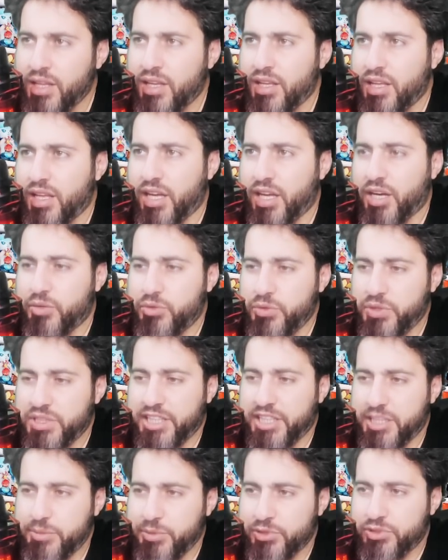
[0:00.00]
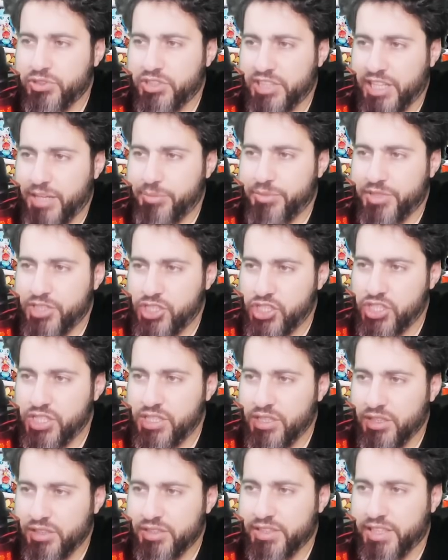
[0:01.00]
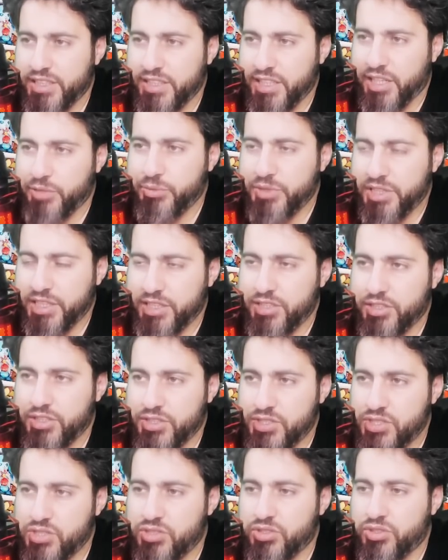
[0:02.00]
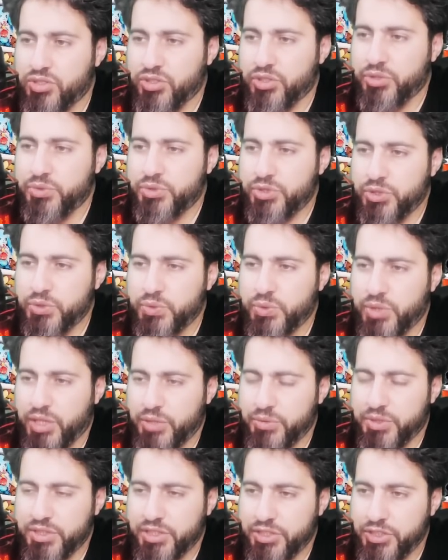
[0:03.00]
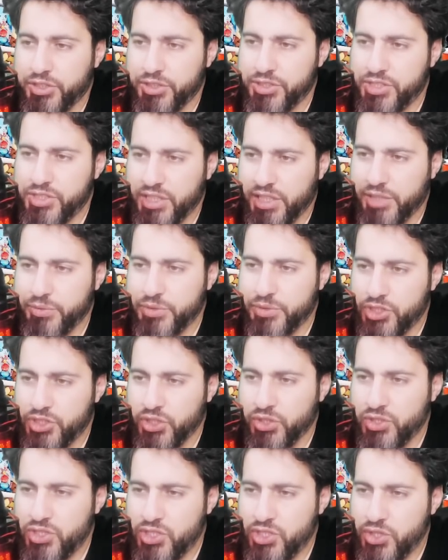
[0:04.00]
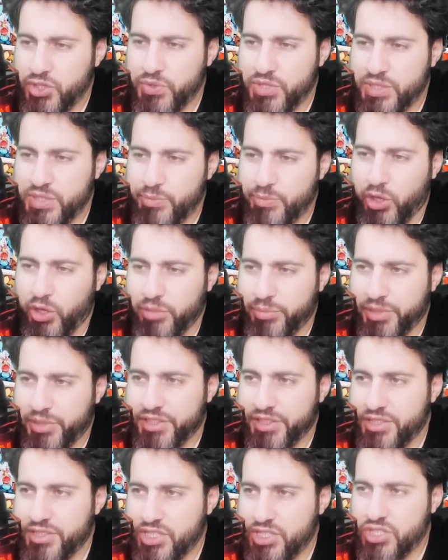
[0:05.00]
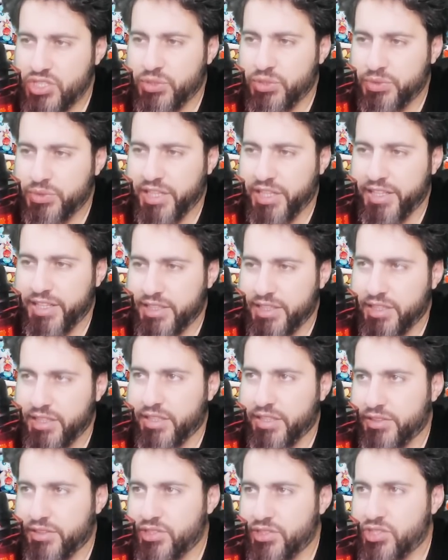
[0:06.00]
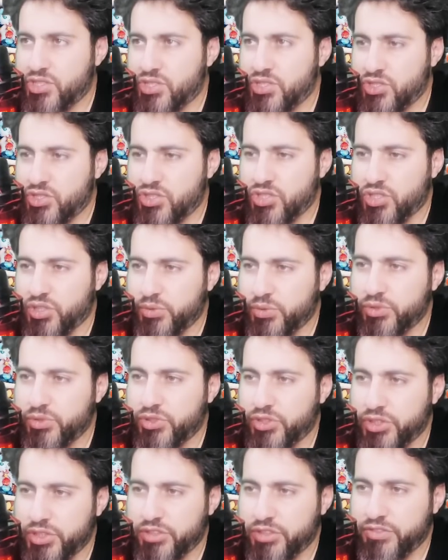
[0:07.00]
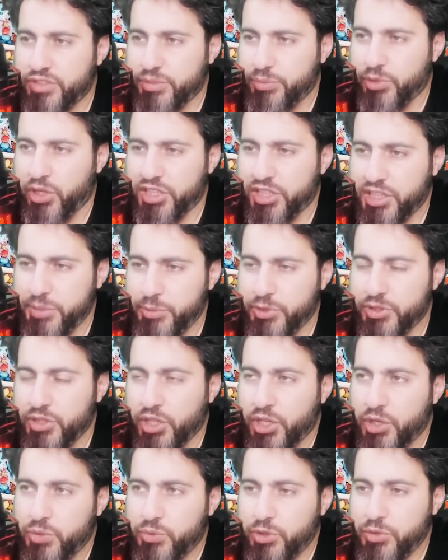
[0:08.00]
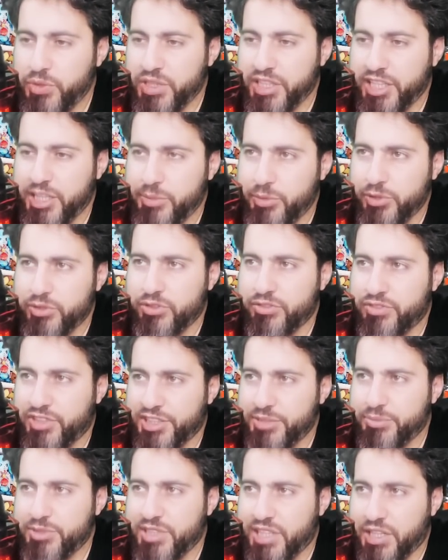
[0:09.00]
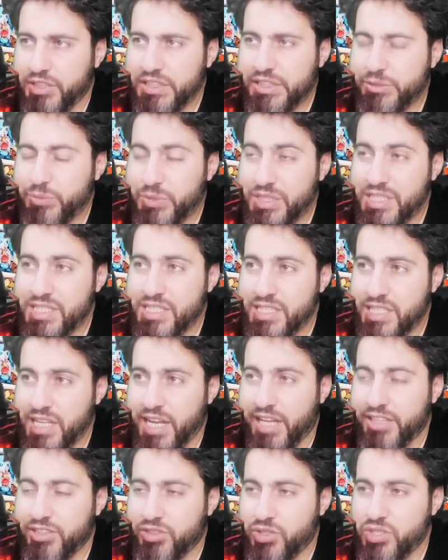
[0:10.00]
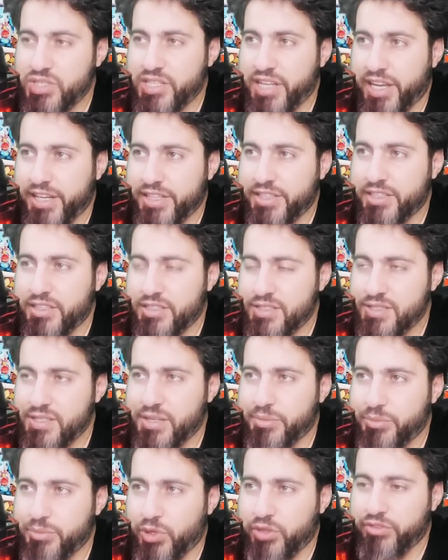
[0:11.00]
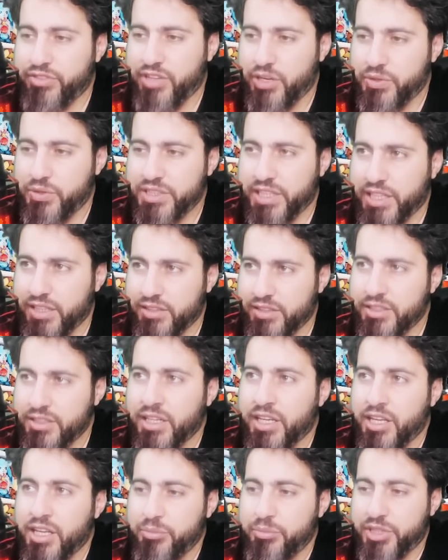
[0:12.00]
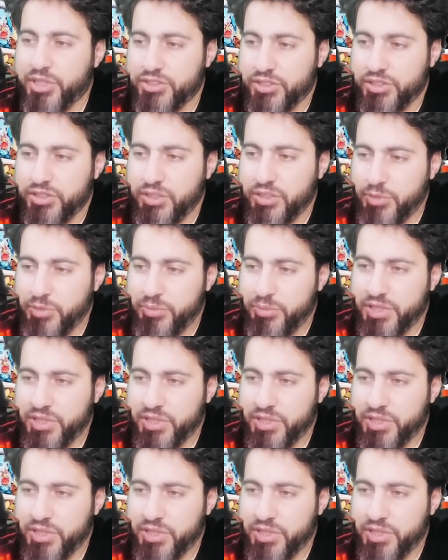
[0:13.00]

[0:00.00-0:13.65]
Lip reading: We were able to grab the shield, and now we can just go to our Curilla, which looks so small, but it's so tanky and it's so good of a Pokemon. We were able to farm down, and we had to sack some of our health. But remember